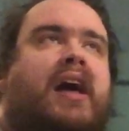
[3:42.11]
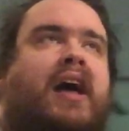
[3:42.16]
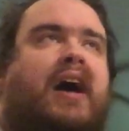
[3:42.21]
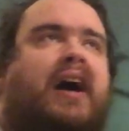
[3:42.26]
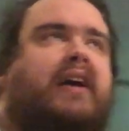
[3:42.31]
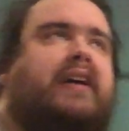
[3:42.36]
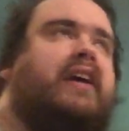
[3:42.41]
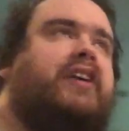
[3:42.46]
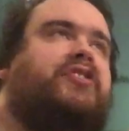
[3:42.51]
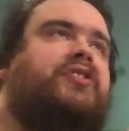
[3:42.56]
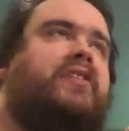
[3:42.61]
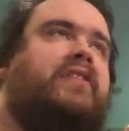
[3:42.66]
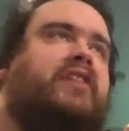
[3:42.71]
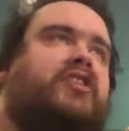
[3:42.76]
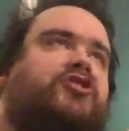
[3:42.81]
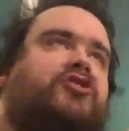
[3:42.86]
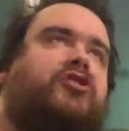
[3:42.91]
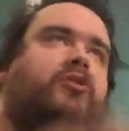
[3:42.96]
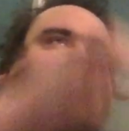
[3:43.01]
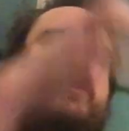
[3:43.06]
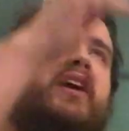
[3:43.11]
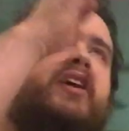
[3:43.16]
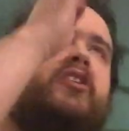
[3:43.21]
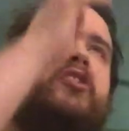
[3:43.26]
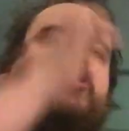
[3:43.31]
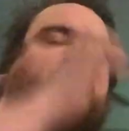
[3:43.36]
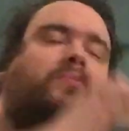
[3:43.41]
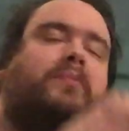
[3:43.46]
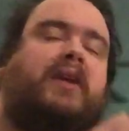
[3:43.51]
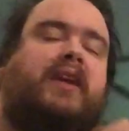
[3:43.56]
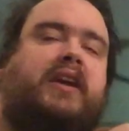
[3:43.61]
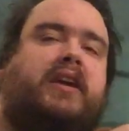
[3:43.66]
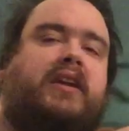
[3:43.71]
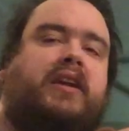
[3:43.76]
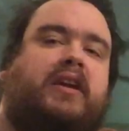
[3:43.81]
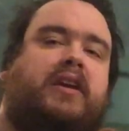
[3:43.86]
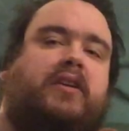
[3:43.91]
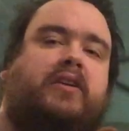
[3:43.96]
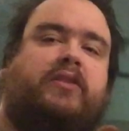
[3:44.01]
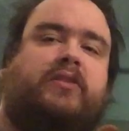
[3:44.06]
Occasionally they'd show kind of
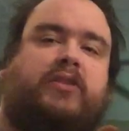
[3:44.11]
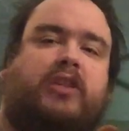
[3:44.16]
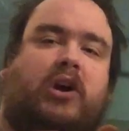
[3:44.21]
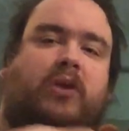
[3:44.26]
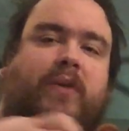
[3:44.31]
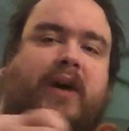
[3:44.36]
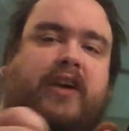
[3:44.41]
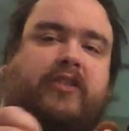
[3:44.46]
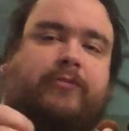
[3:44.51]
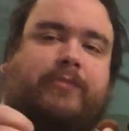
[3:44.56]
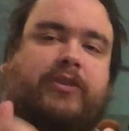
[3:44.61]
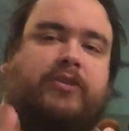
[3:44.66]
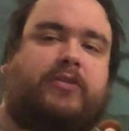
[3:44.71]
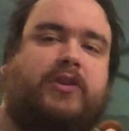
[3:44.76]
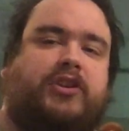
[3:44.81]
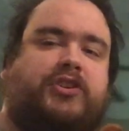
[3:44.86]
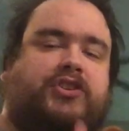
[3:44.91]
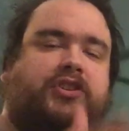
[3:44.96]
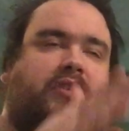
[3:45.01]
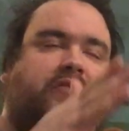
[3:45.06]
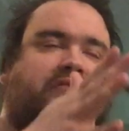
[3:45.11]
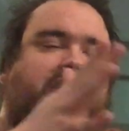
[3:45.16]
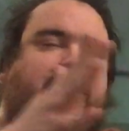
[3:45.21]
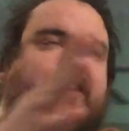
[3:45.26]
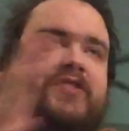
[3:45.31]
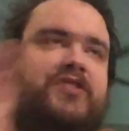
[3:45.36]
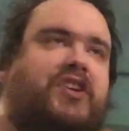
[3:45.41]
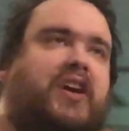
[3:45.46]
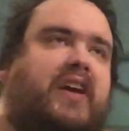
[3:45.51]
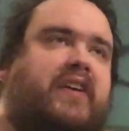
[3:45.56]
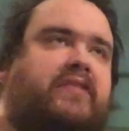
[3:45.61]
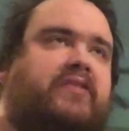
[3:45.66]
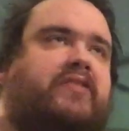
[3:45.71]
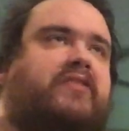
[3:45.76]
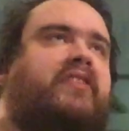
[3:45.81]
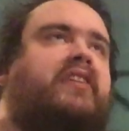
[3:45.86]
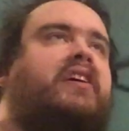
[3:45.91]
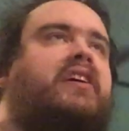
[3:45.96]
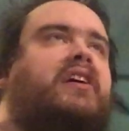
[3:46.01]
grainy, low aspect ratio VHS,